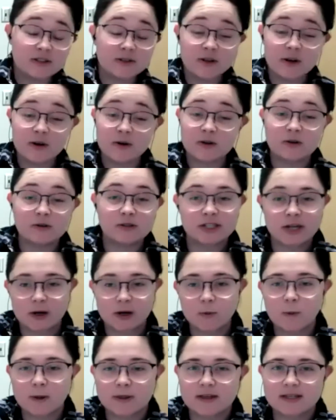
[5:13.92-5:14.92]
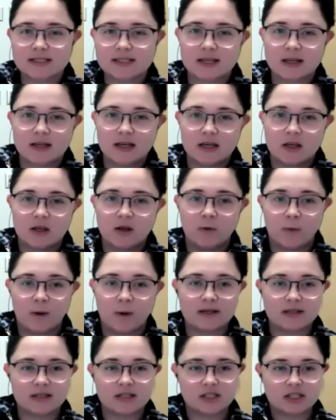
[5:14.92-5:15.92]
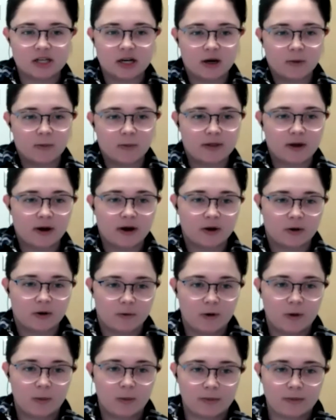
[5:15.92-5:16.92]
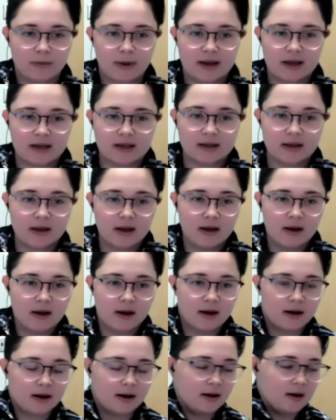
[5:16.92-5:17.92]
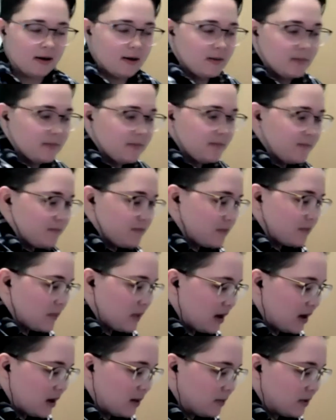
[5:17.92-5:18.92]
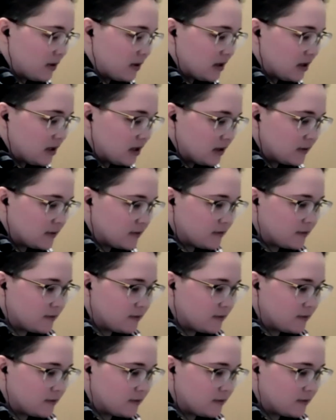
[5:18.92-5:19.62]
know you shared with us a link you wanted to share with our group, right? I believe